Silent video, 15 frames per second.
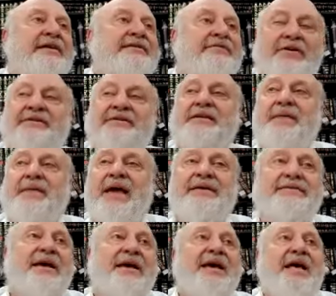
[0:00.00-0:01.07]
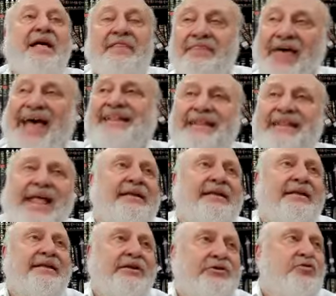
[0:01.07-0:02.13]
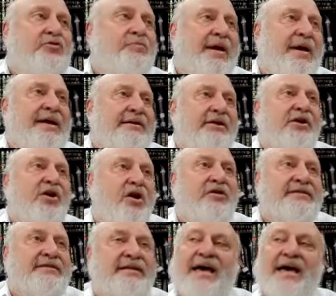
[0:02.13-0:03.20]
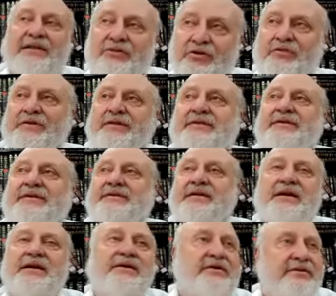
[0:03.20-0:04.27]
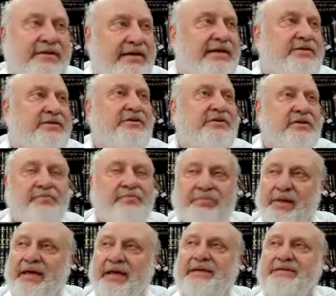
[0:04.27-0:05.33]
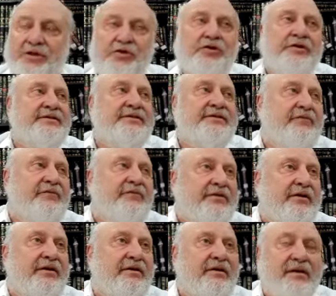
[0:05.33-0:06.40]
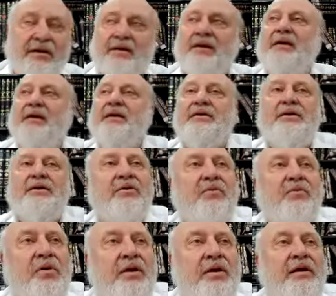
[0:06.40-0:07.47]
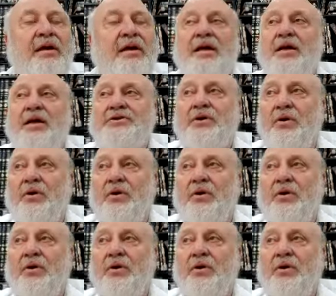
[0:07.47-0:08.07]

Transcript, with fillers: the very same case. That neder that you made in the chosai during the sixth year, the Easter is in place. During the seventh year, you can walk it. So,